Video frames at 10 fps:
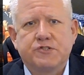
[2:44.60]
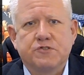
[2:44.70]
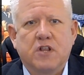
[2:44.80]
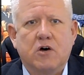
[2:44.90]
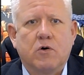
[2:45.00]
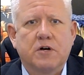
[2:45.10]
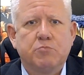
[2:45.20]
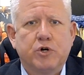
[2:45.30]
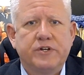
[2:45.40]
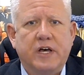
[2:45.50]
is lower and
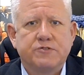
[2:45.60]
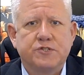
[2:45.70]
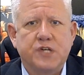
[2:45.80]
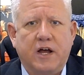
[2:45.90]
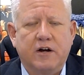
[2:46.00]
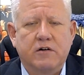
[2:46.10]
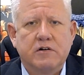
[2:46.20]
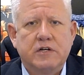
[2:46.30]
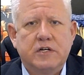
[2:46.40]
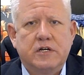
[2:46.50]
PutDex is higher
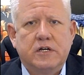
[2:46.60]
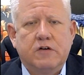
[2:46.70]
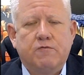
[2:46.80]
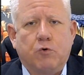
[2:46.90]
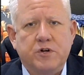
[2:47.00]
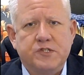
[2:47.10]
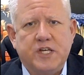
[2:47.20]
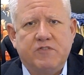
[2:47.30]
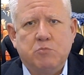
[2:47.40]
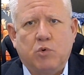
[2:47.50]

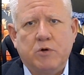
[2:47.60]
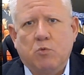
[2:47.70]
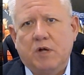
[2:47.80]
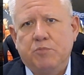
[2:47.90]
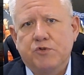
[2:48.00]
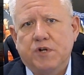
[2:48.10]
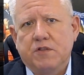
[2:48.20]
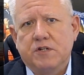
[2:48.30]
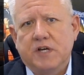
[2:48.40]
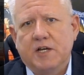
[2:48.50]
47.1% of the
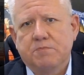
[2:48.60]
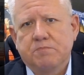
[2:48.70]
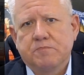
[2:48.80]
time.